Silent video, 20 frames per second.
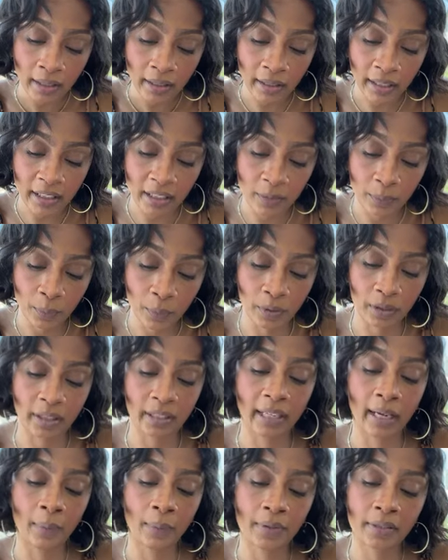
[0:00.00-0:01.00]
This
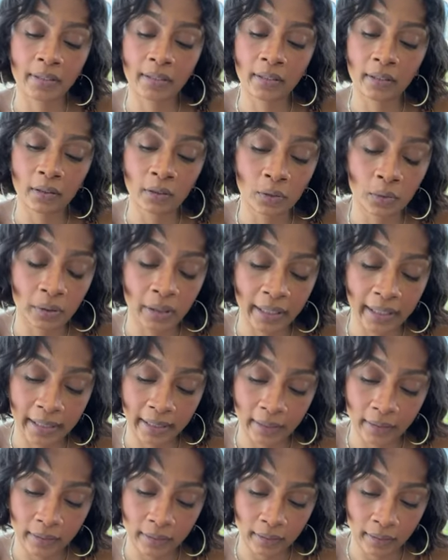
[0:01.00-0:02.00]
morning I was a little
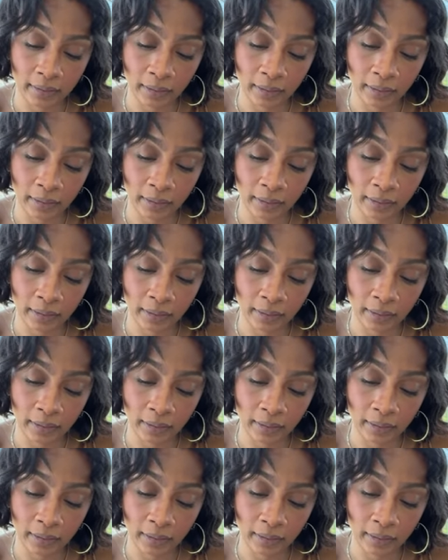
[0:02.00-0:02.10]
late